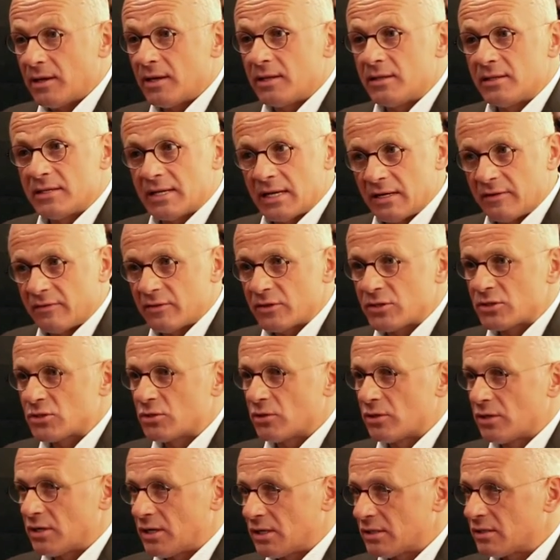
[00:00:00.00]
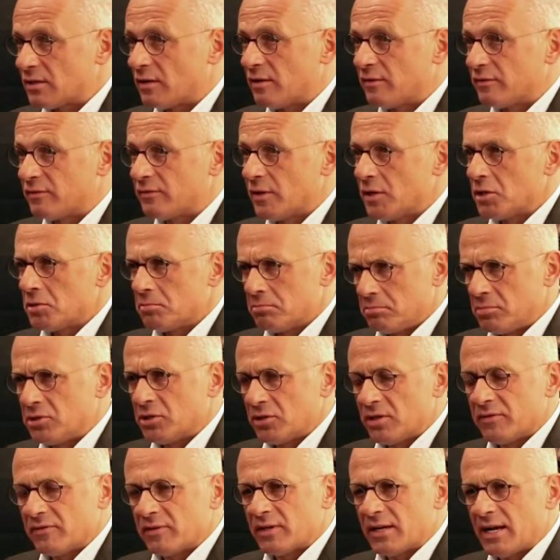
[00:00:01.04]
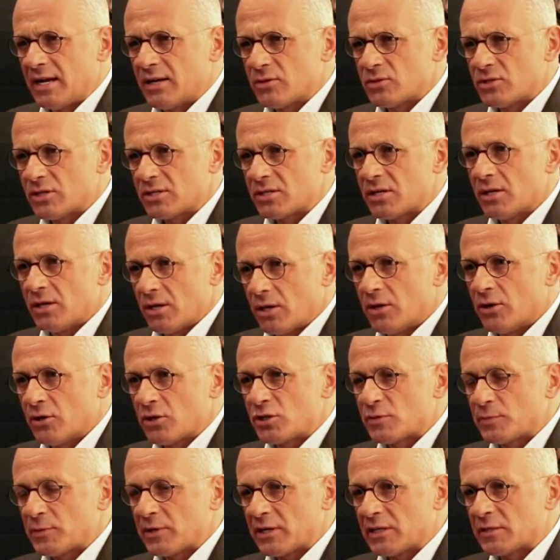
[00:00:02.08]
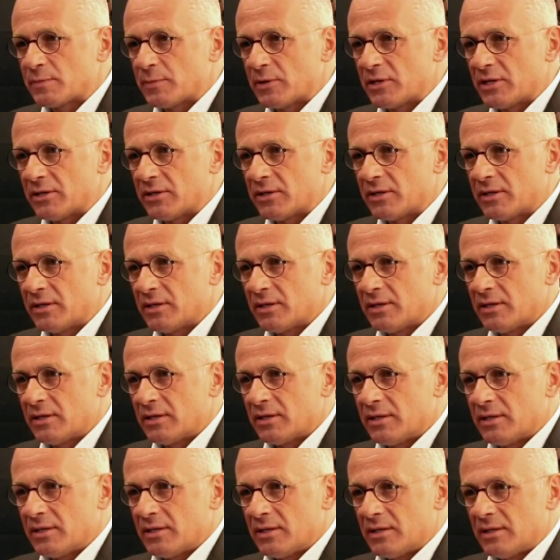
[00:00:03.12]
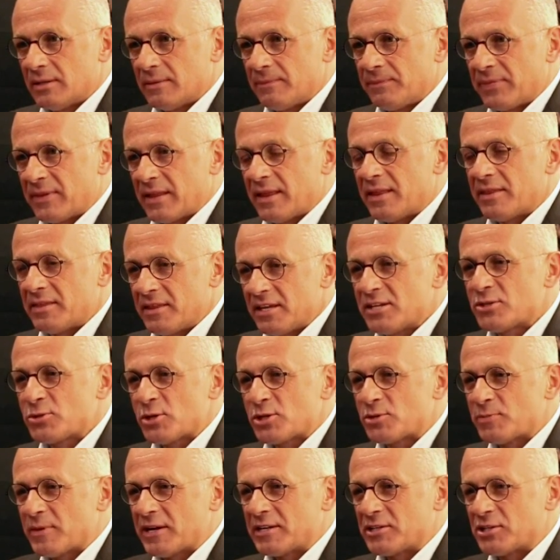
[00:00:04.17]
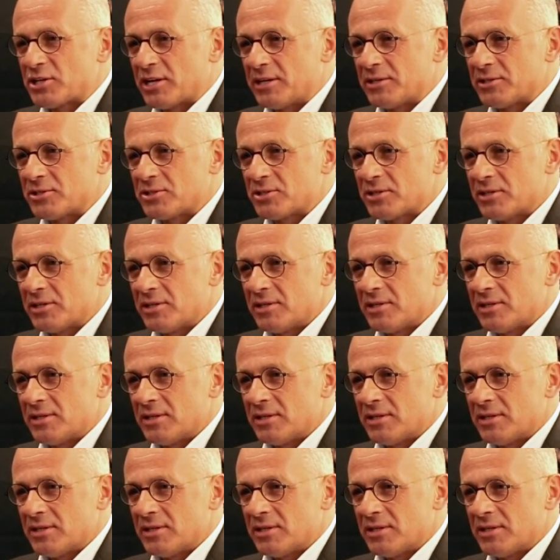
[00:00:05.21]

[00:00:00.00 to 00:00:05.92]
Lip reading: and delivers to a lot of beautiful houses hairsprings per year. This was my challenge.